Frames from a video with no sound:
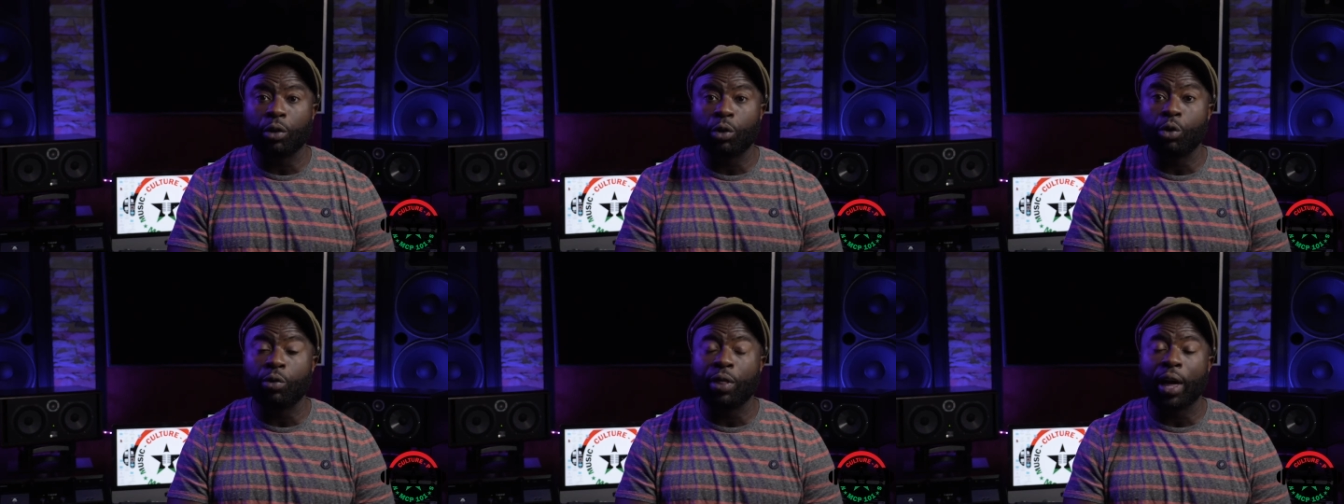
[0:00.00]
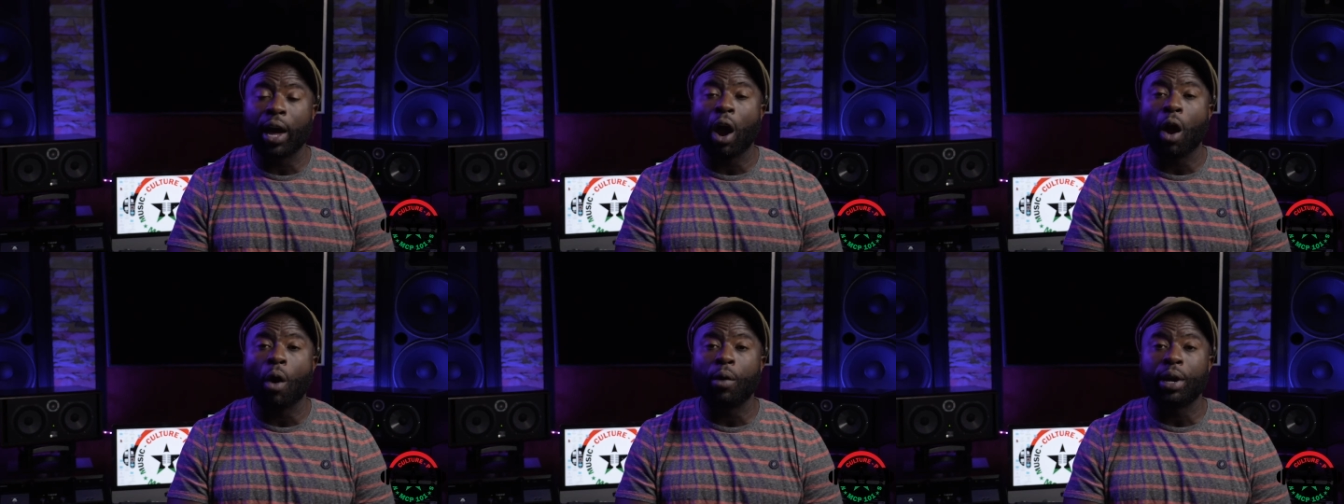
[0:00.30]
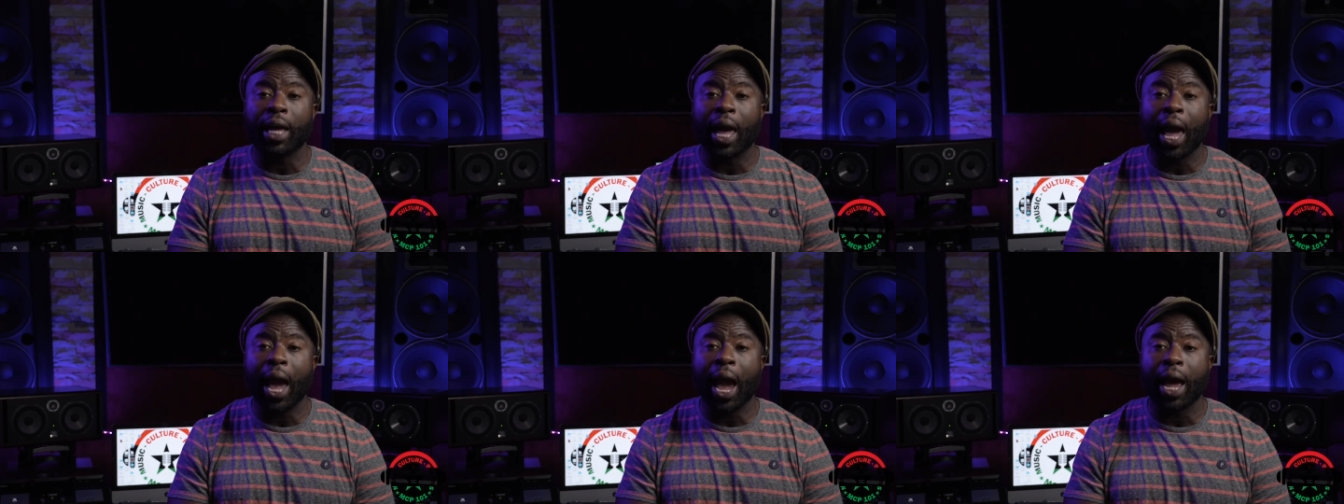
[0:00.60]
who they
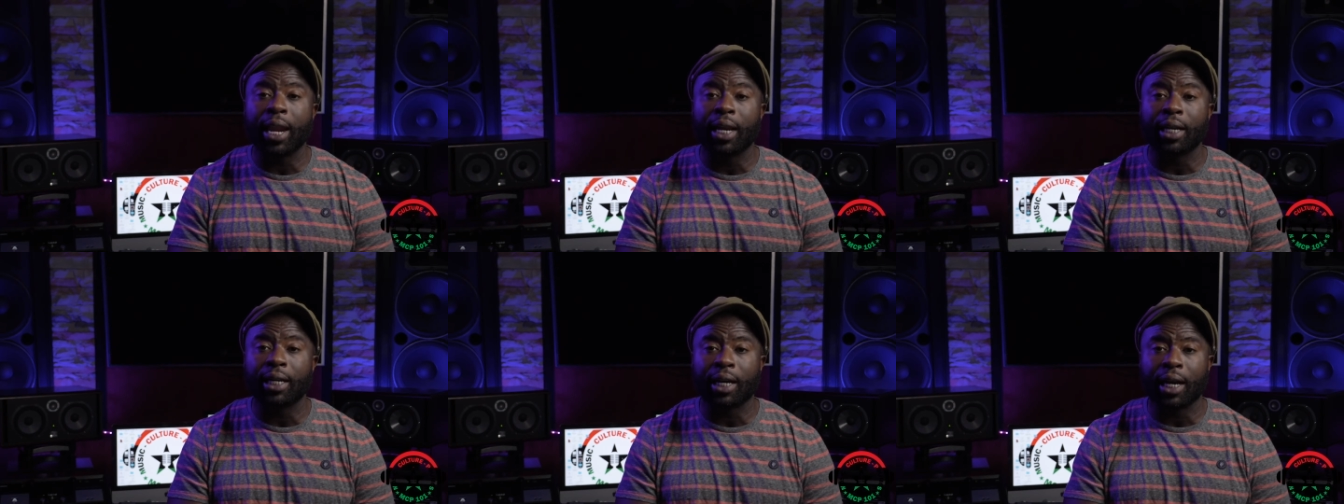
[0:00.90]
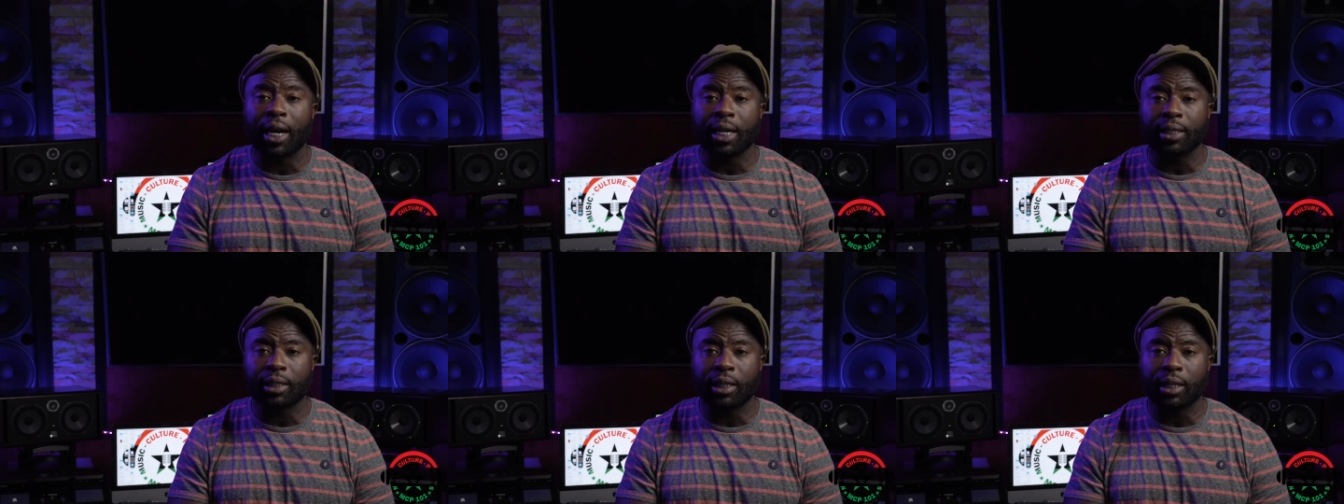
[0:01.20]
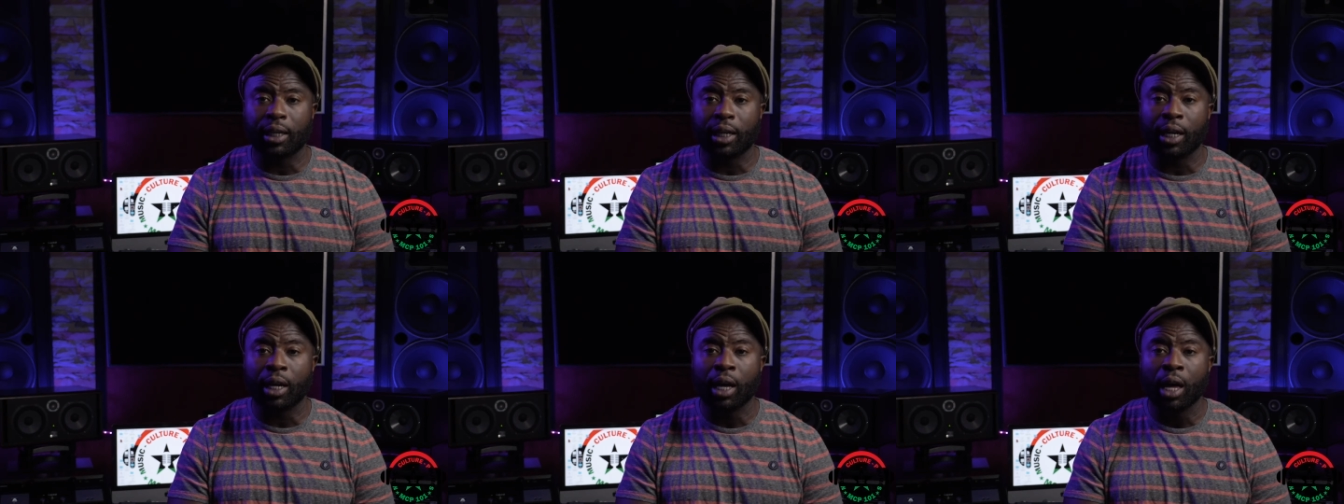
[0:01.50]
already had in
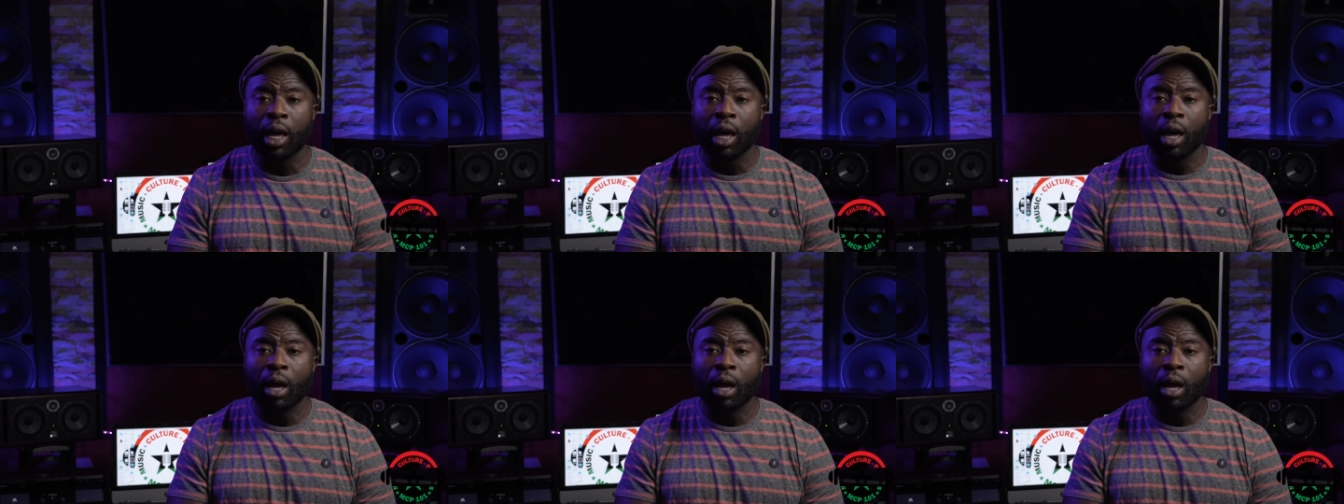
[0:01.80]
custody,